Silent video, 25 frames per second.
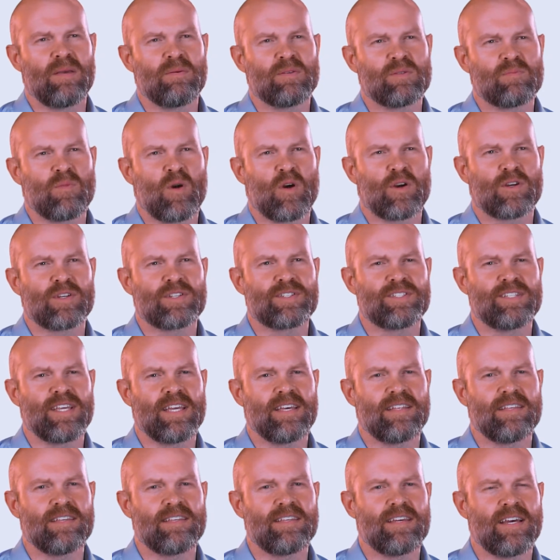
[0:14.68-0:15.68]
name is
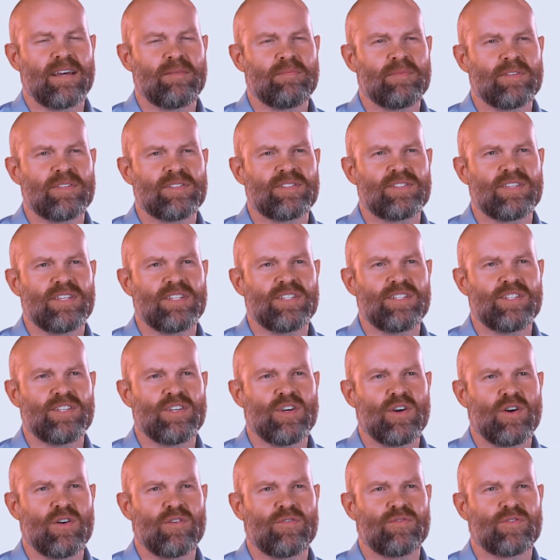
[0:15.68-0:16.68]
Daley. I'm the
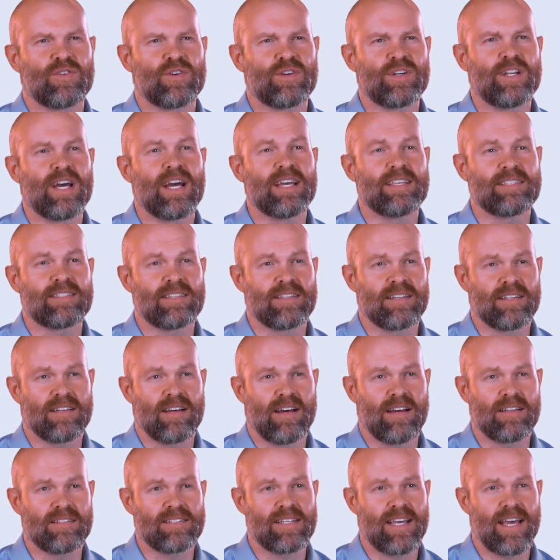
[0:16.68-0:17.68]
CTO for
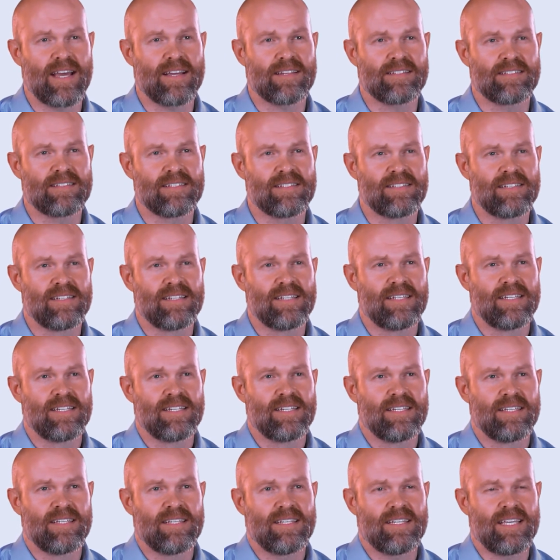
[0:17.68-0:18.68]
inContact.
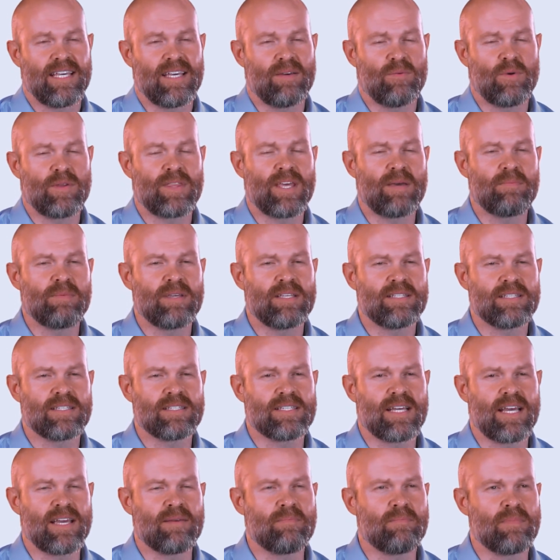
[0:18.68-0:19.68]
And what that means
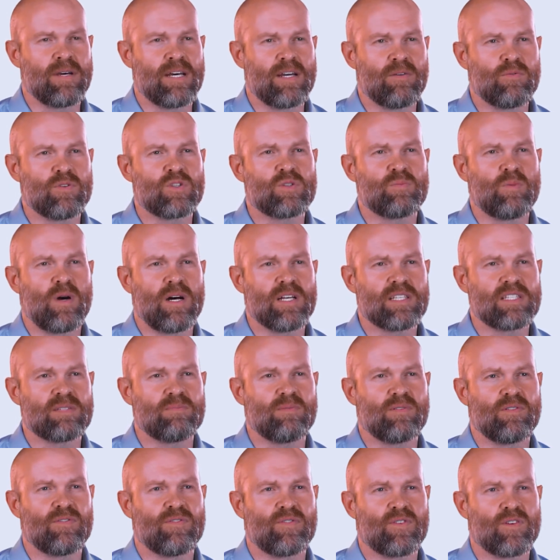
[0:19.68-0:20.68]
is I'm
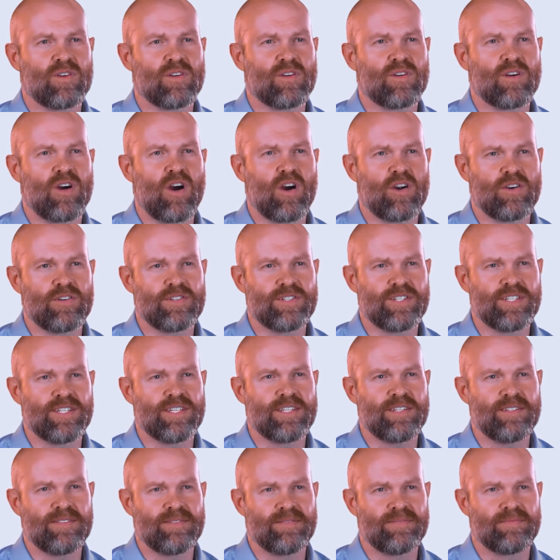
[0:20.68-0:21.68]
responsible for
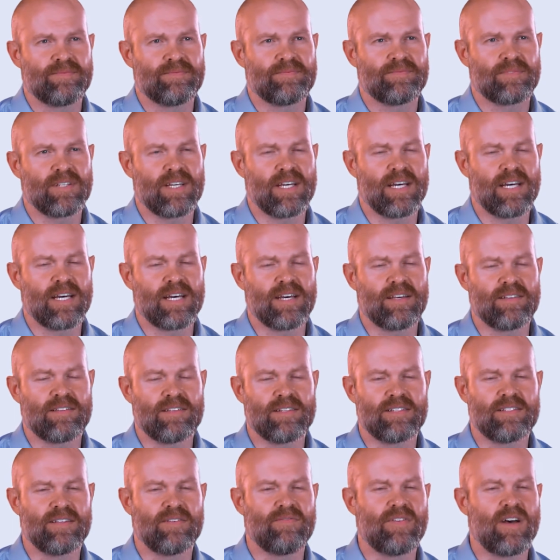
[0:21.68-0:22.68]
R&D,
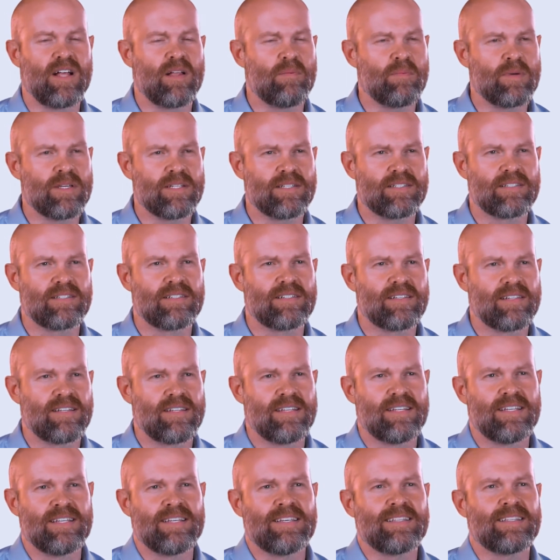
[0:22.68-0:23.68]
the development,
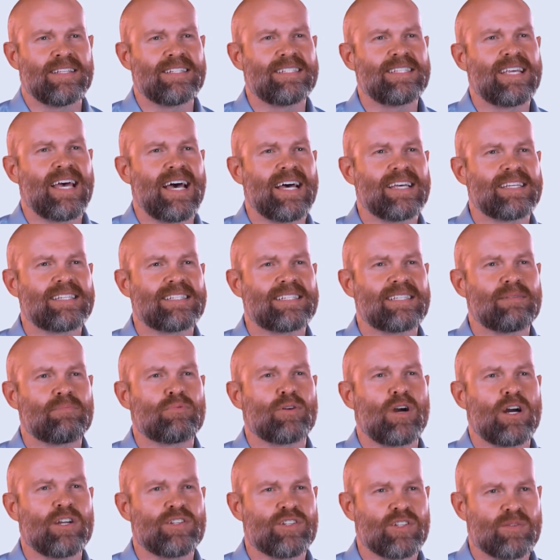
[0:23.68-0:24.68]
the test, the
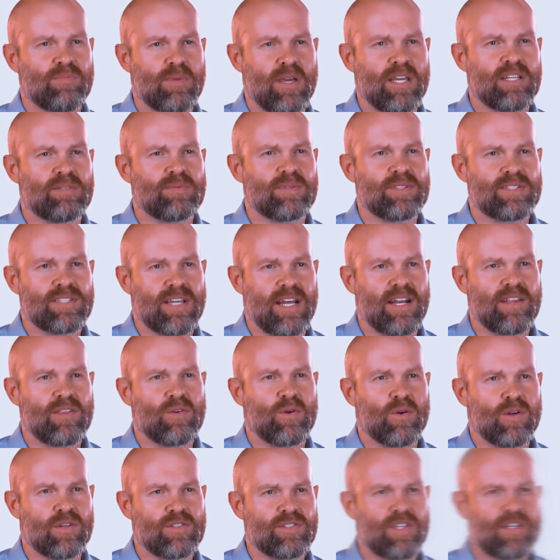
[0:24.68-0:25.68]
project management side of the
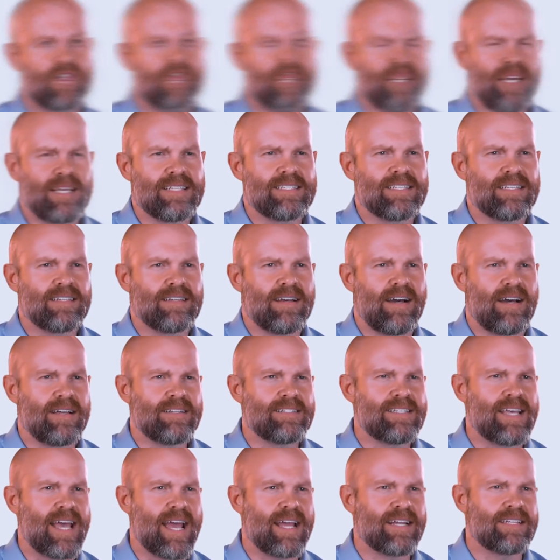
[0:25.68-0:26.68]
organization.
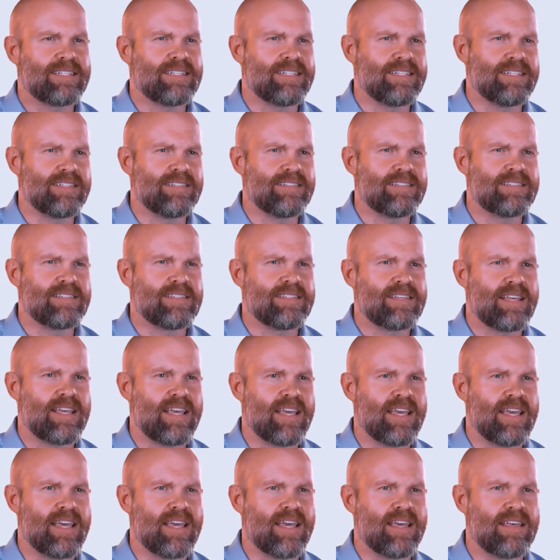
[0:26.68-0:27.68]
inContact is
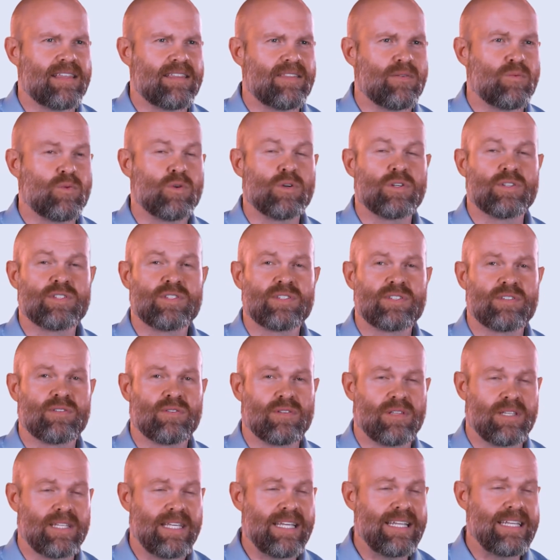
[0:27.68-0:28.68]
the world's
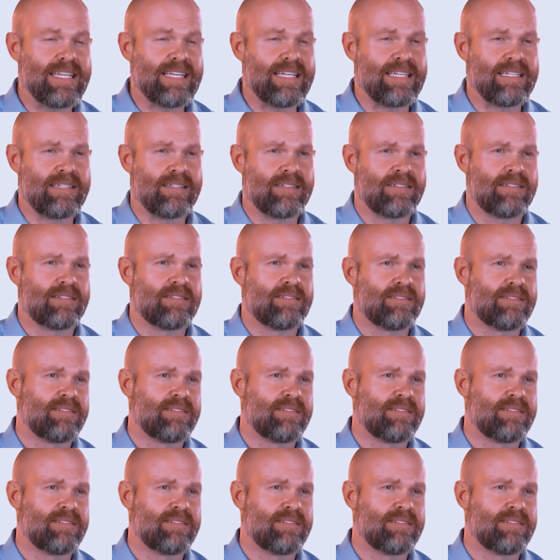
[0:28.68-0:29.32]
leading